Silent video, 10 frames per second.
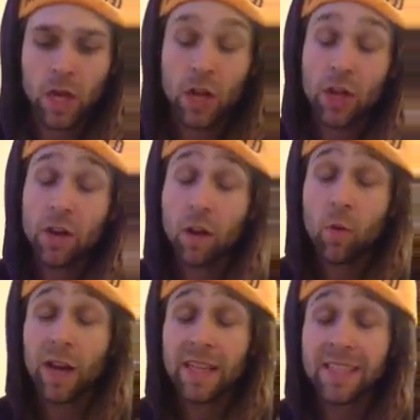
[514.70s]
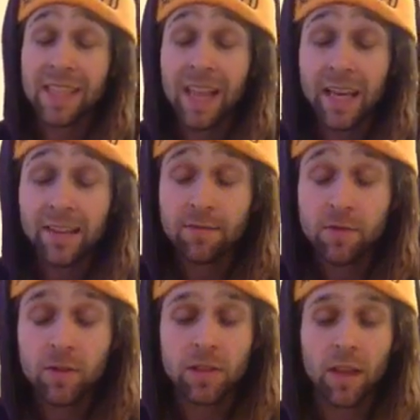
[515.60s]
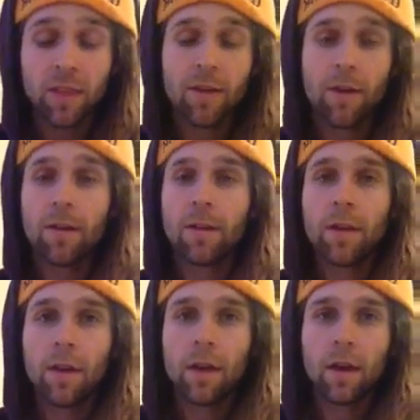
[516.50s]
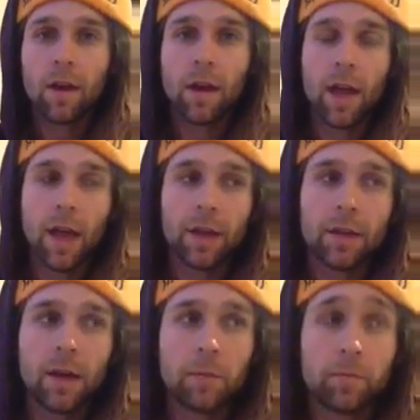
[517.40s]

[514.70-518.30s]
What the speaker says: they're not quite as light foods as I thought. And I